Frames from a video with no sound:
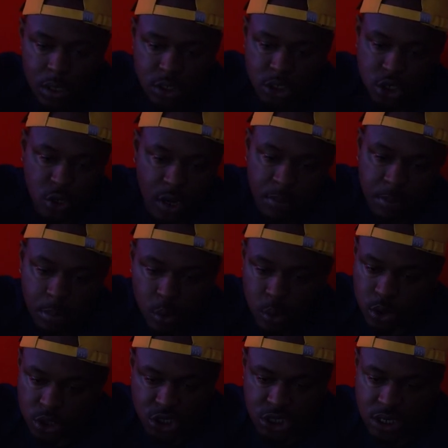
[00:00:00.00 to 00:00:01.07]
straight
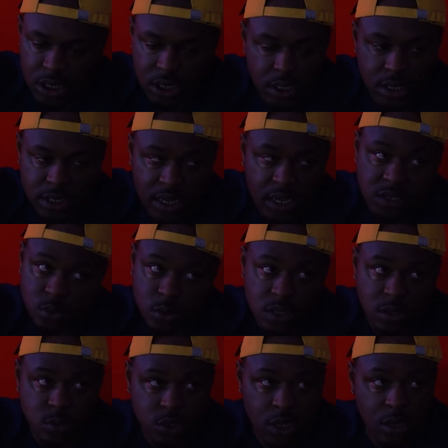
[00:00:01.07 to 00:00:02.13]
bullshit, that's what
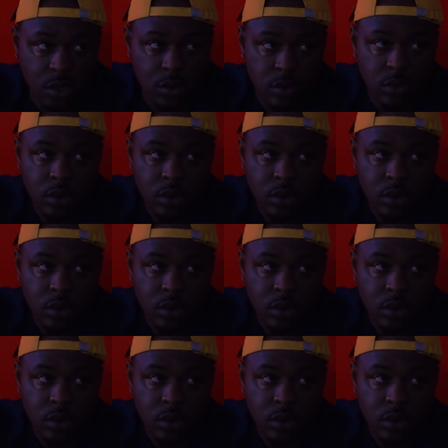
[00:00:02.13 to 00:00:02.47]
it was on.